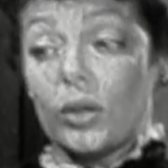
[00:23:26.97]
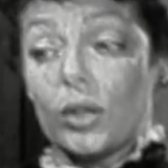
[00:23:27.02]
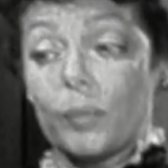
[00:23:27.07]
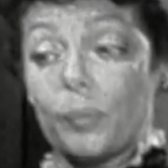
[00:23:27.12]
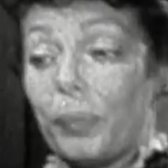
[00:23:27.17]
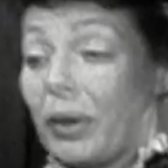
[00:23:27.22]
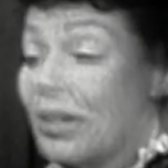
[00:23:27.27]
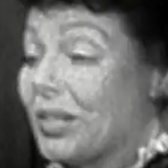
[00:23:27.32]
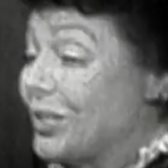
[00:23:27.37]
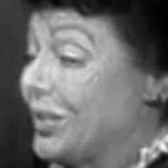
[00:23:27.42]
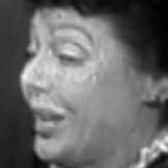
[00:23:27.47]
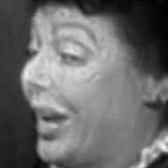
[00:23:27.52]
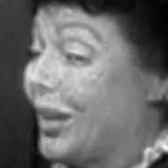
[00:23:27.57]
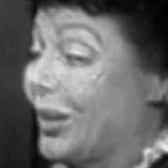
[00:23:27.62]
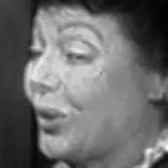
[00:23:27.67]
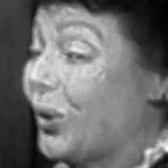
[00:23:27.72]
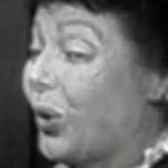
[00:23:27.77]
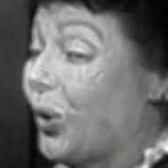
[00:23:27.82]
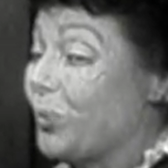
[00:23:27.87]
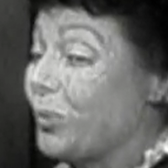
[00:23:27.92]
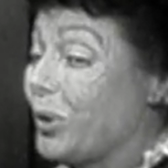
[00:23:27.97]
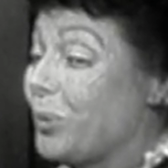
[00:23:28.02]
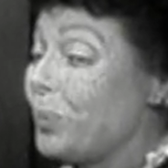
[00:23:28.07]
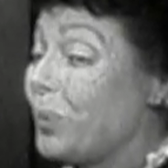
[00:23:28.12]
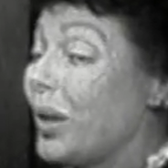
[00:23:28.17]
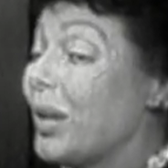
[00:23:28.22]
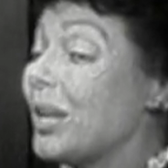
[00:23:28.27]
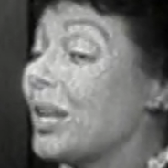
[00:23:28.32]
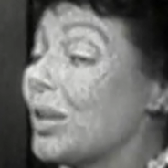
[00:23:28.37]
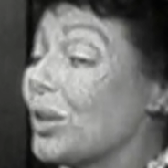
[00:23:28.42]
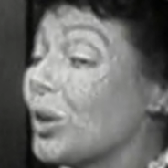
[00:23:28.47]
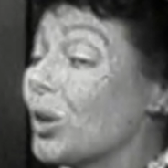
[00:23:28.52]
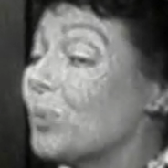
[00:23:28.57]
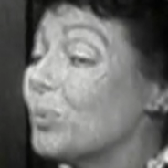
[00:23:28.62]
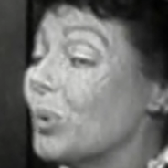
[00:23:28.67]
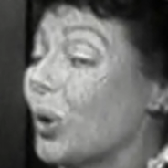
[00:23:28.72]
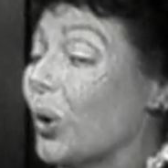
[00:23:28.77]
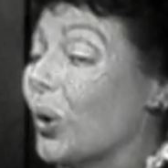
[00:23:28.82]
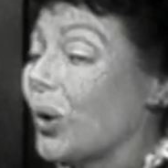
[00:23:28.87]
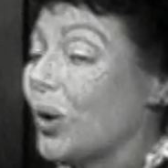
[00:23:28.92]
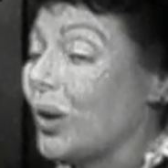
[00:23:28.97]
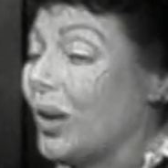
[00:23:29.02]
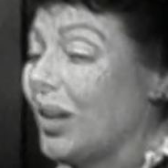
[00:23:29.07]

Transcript: you best not call me Penny no more.